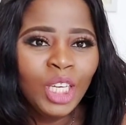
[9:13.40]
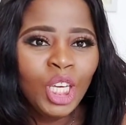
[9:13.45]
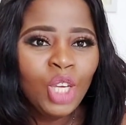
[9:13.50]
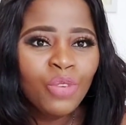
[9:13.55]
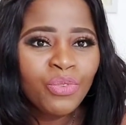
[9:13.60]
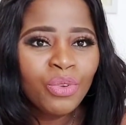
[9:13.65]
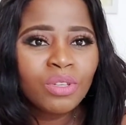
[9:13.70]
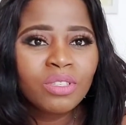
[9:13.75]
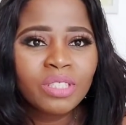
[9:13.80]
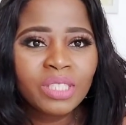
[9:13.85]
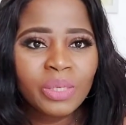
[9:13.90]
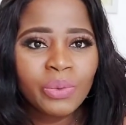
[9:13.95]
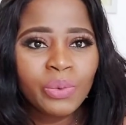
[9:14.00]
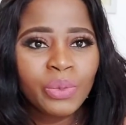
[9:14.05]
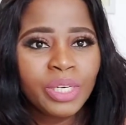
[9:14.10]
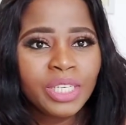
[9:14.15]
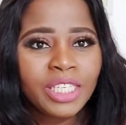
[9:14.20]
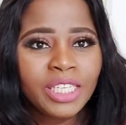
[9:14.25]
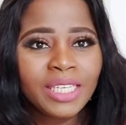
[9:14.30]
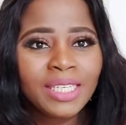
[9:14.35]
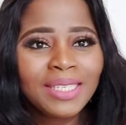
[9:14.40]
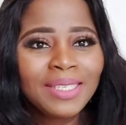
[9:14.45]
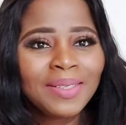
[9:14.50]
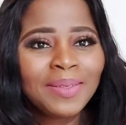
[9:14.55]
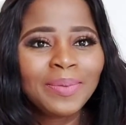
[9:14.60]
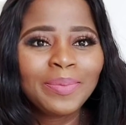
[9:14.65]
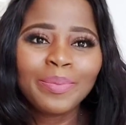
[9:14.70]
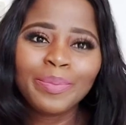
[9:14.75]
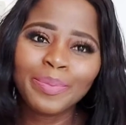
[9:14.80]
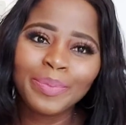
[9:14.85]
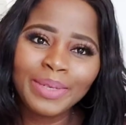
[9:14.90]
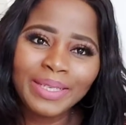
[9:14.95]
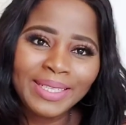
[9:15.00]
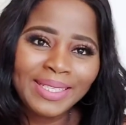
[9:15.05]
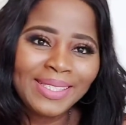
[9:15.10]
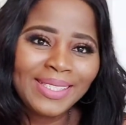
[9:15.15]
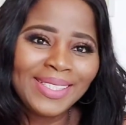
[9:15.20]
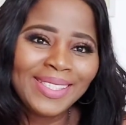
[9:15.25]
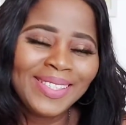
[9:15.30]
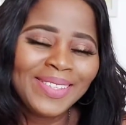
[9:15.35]
if you're still watching,
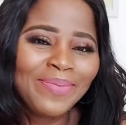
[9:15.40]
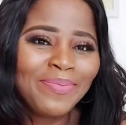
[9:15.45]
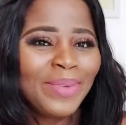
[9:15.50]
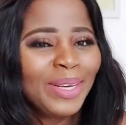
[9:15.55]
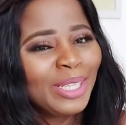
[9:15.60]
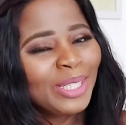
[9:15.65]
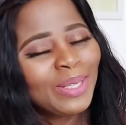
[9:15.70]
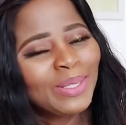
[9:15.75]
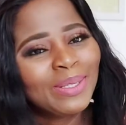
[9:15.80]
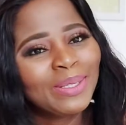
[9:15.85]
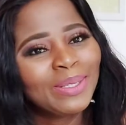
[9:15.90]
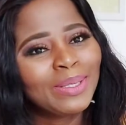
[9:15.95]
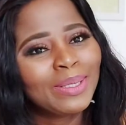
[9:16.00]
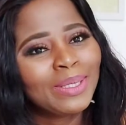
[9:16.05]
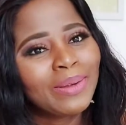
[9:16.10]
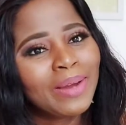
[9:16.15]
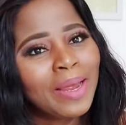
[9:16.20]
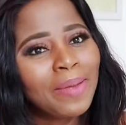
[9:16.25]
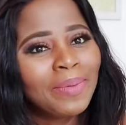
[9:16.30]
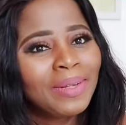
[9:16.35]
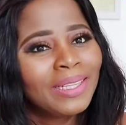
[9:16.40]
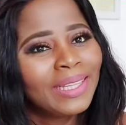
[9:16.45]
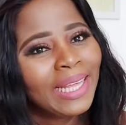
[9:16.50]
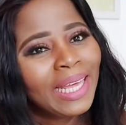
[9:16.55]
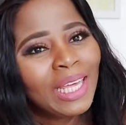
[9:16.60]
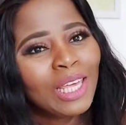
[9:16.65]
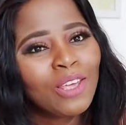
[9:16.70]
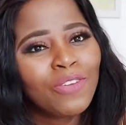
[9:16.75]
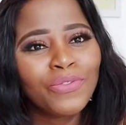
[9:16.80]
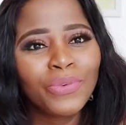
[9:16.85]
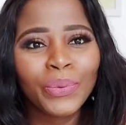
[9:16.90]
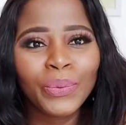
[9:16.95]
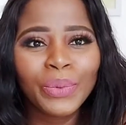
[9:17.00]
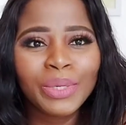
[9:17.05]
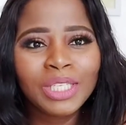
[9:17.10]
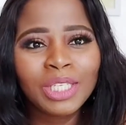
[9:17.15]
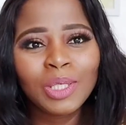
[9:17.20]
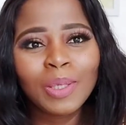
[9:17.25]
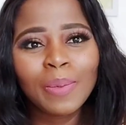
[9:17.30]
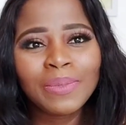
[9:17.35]
please make sure to subscribe, and thank you for
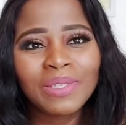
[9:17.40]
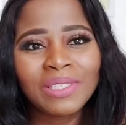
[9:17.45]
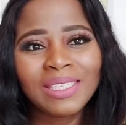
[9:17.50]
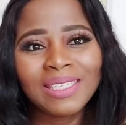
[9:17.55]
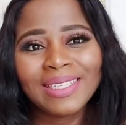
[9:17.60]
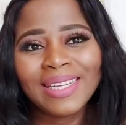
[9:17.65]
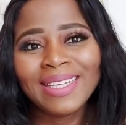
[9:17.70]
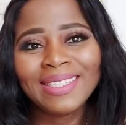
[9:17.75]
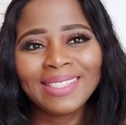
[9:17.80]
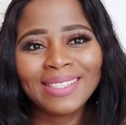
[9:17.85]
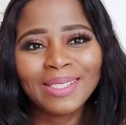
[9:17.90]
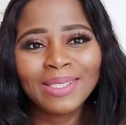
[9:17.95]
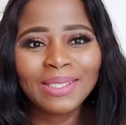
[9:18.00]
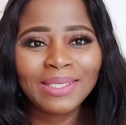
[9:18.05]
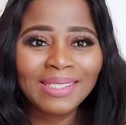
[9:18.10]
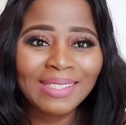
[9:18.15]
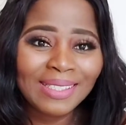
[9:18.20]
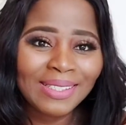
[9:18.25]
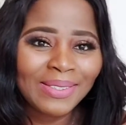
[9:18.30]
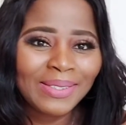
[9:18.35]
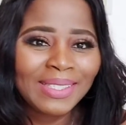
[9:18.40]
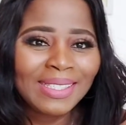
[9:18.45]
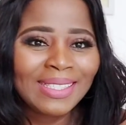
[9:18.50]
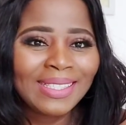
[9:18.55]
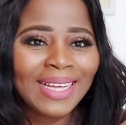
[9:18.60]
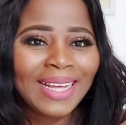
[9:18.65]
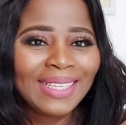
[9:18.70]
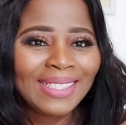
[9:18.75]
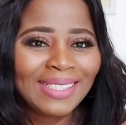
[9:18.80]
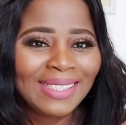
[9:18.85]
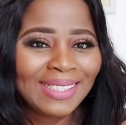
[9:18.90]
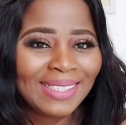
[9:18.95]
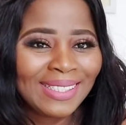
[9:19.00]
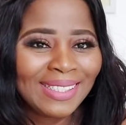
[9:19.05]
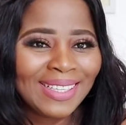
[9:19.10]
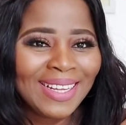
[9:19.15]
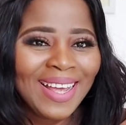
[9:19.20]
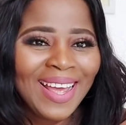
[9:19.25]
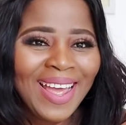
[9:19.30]
watching up to this extent.